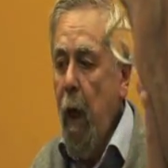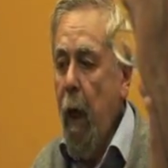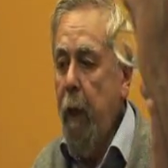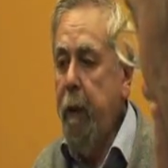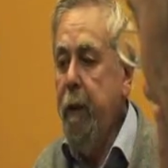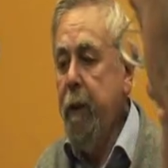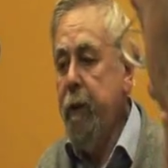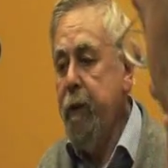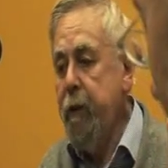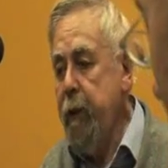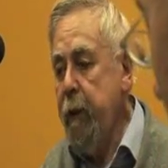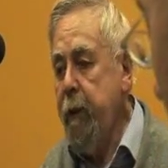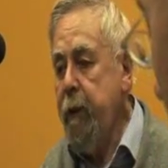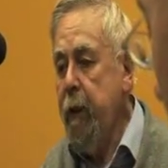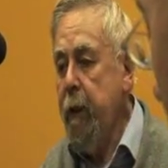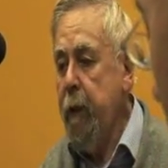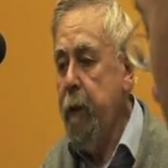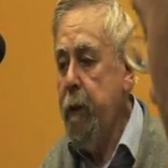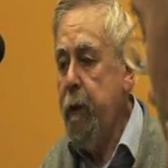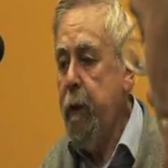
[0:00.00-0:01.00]
and the
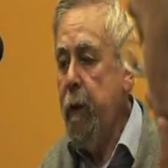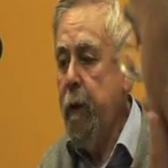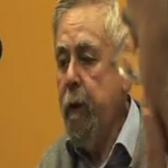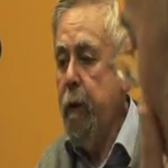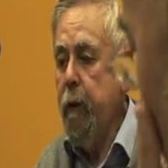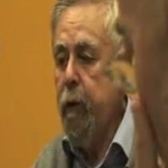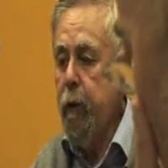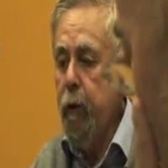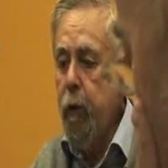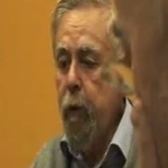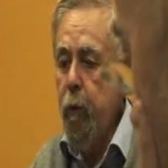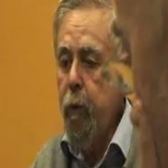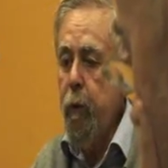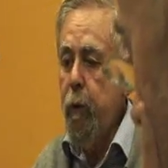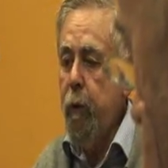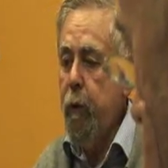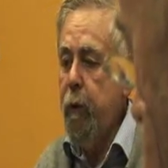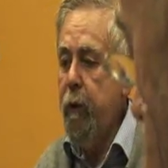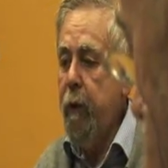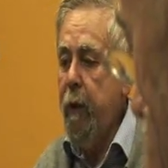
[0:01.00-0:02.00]
sit-ins and the
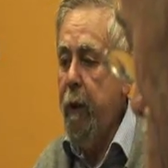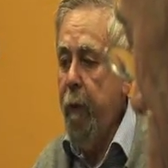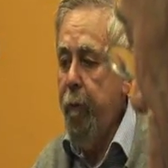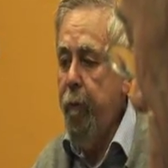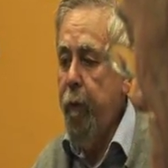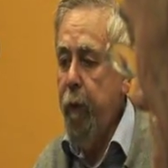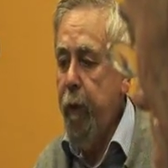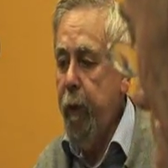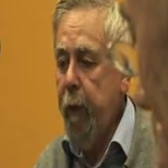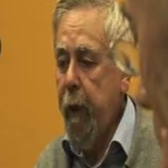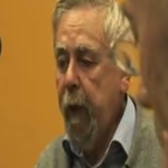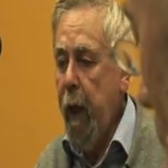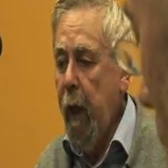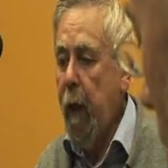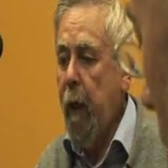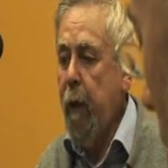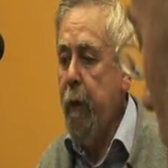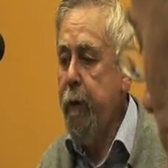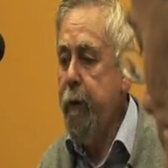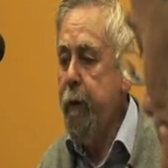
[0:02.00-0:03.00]
students and everything
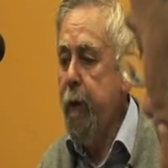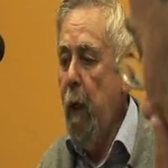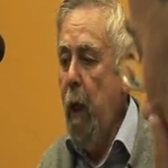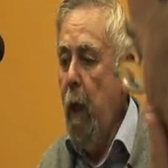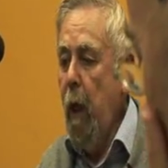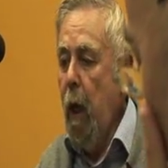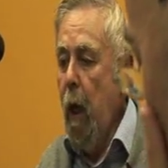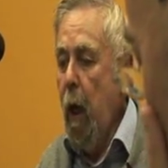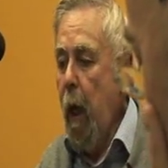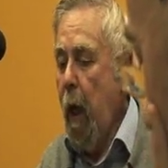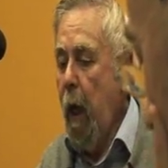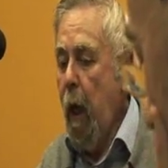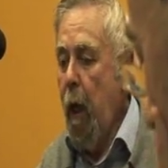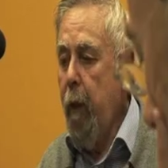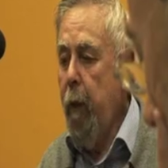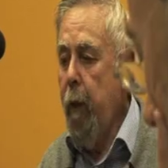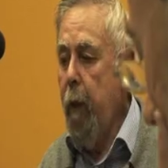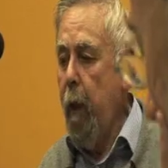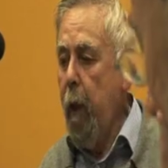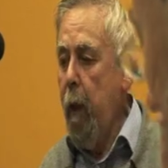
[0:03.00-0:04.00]
else.
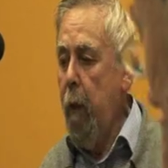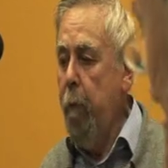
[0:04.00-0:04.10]
And